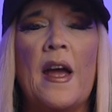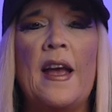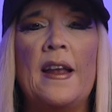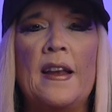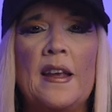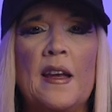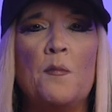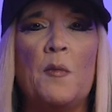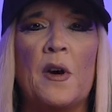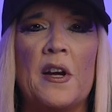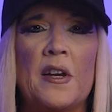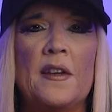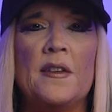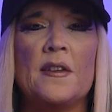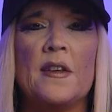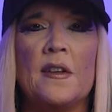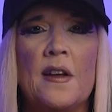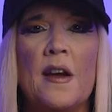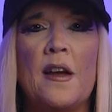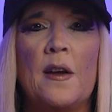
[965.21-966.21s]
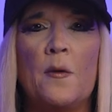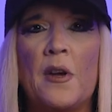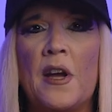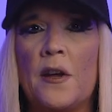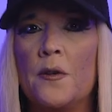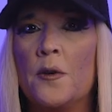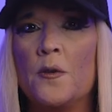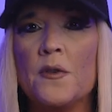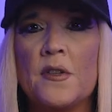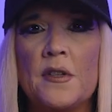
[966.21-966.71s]
anybody tonight. We
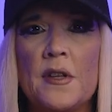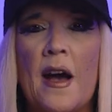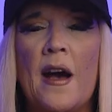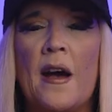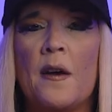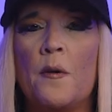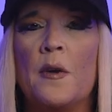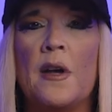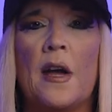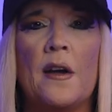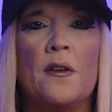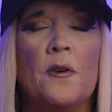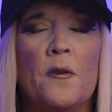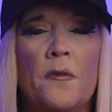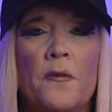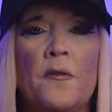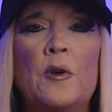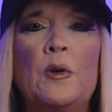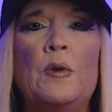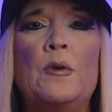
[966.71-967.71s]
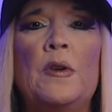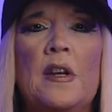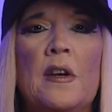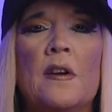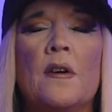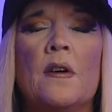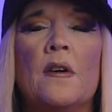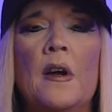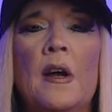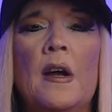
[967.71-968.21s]
had no snack, we had no food
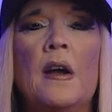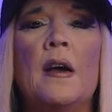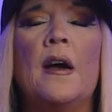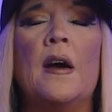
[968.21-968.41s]
here,